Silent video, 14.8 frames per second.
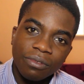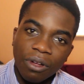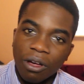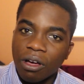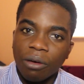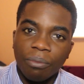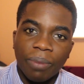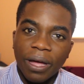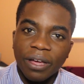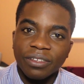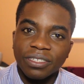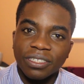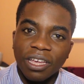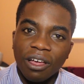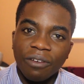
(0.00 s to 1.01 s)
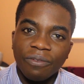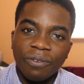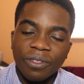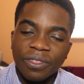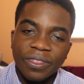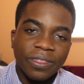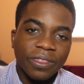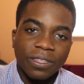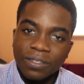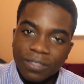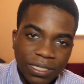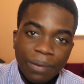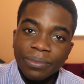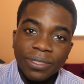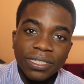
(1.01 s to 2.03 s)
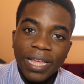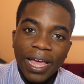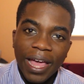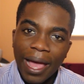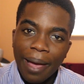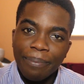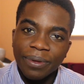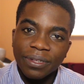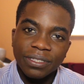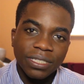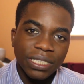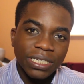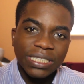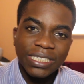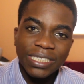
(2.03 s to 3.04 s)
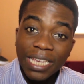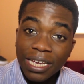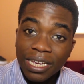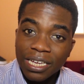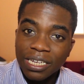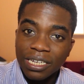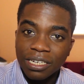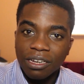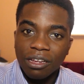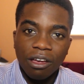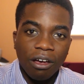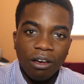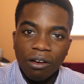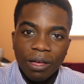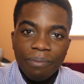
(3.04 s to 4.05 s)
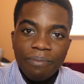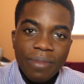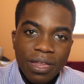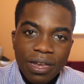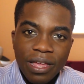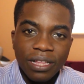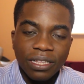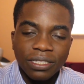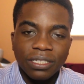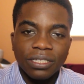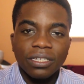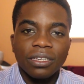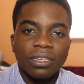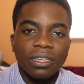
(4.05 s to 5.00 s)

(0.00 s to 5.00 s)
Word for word: or by yourself or something that happens in a second or a minute.